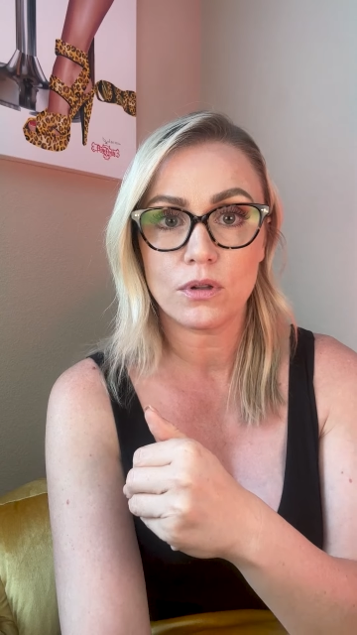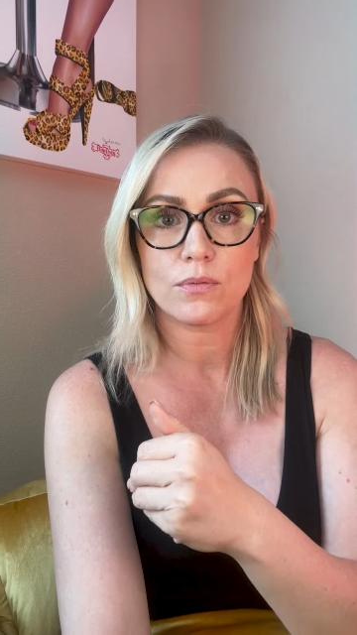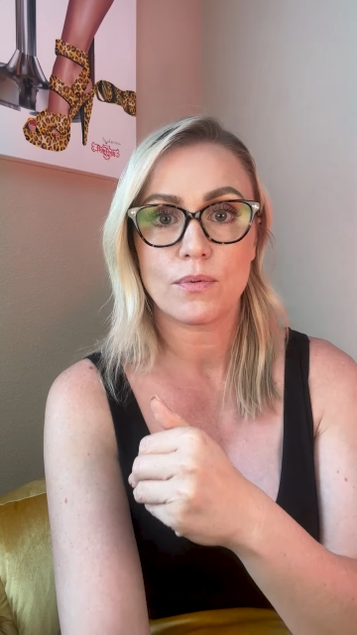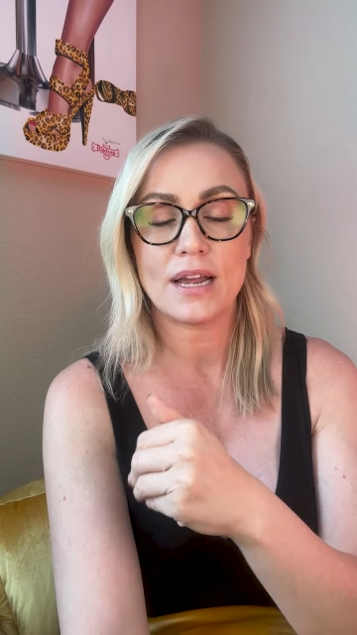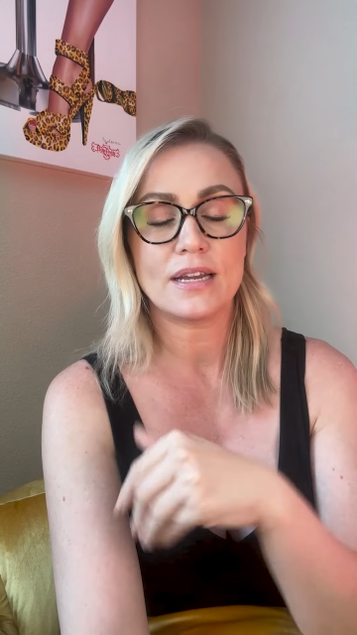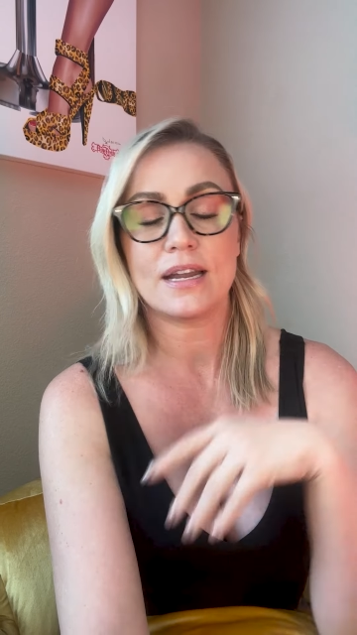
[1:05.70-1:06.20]

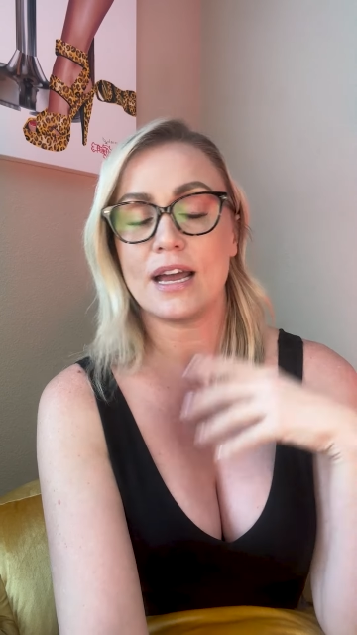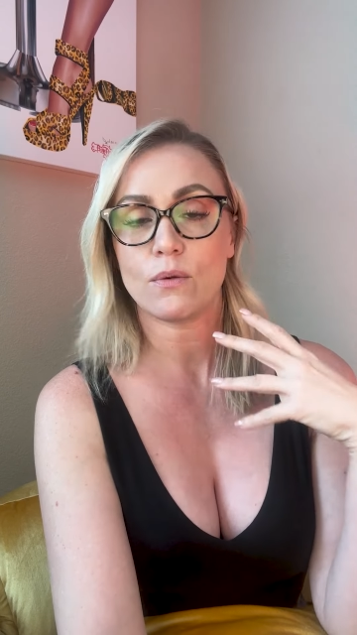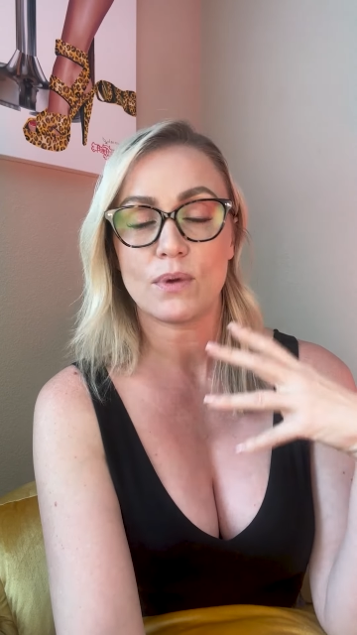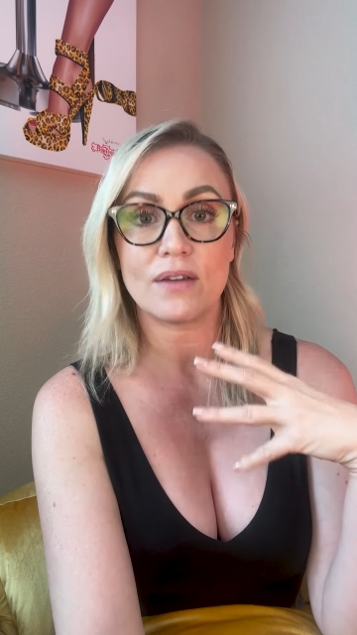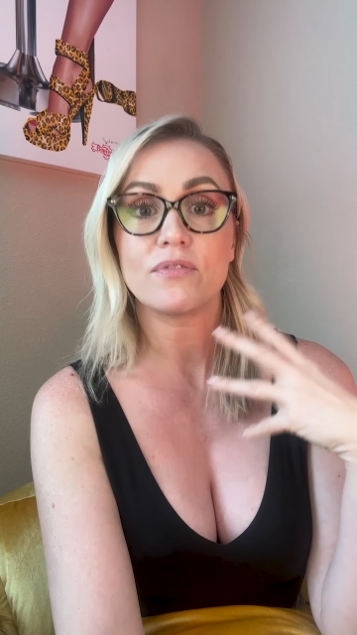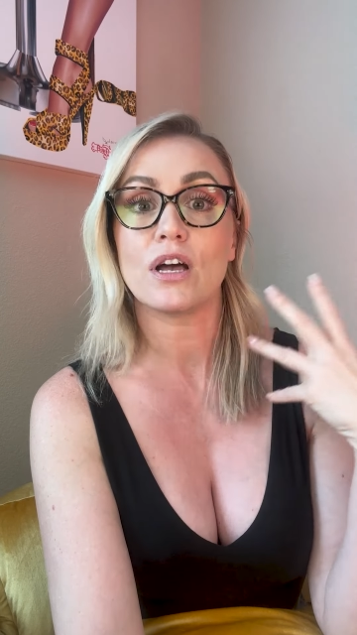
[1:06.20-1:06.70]
Right now
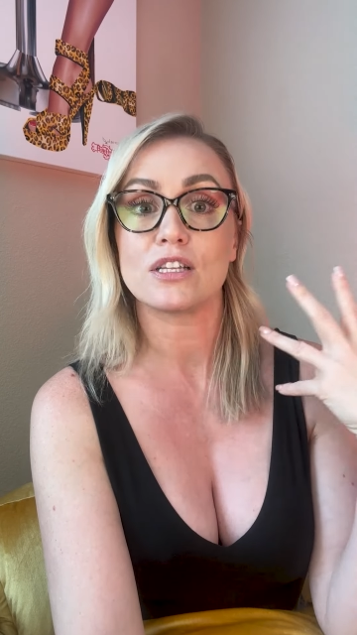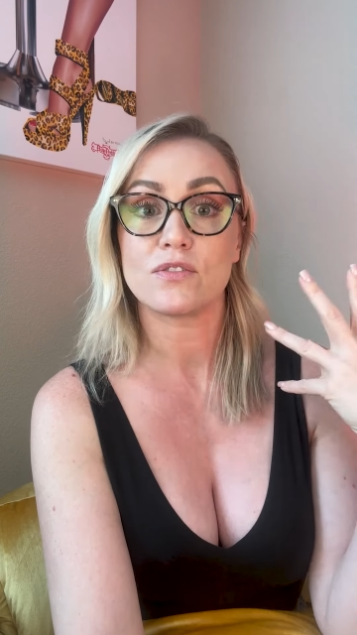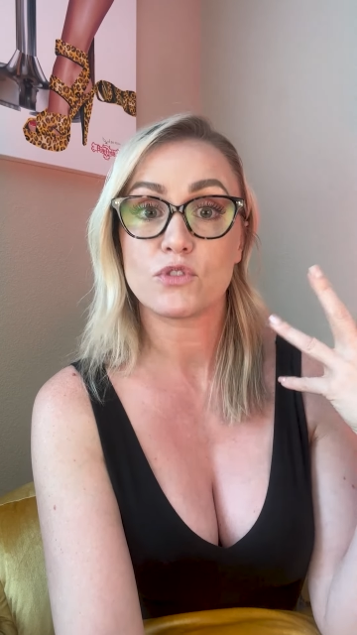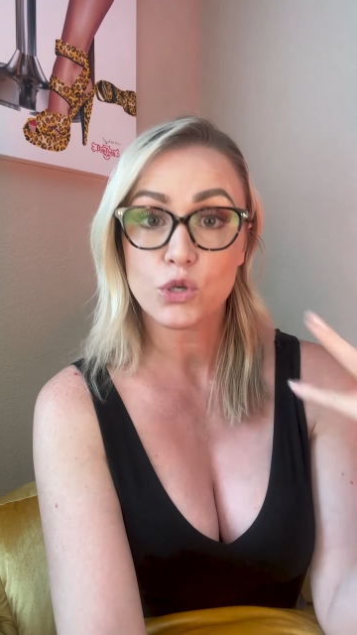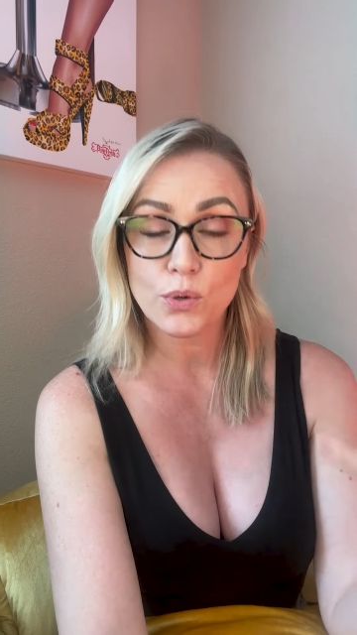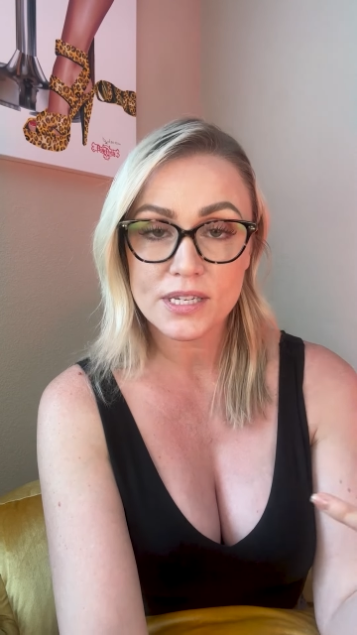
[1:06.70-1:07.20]
we have lots of
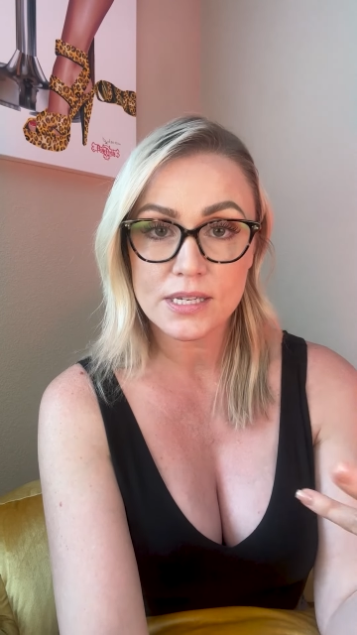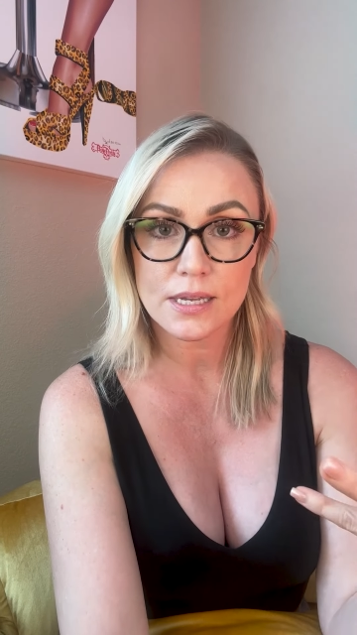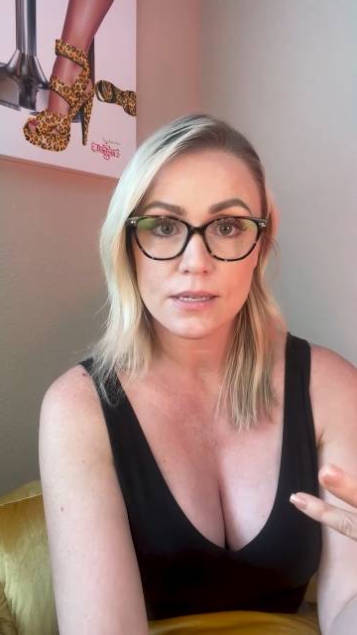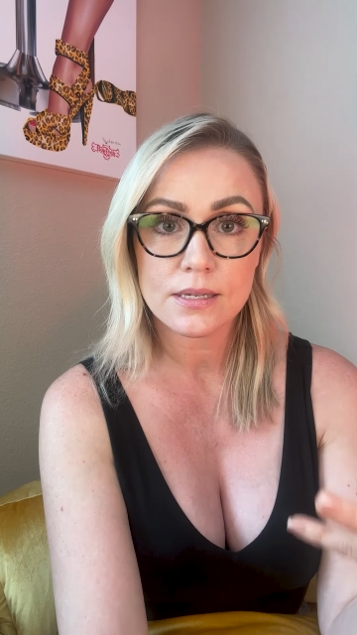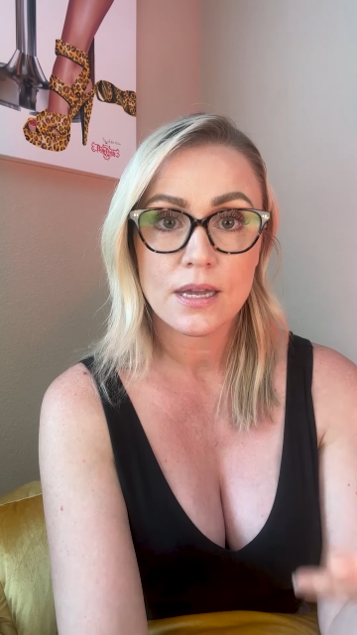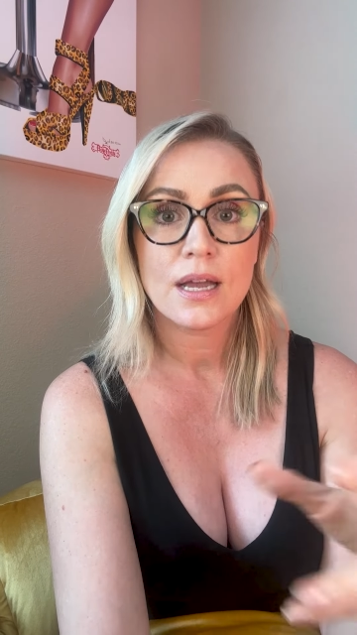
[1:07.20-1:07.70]
choices.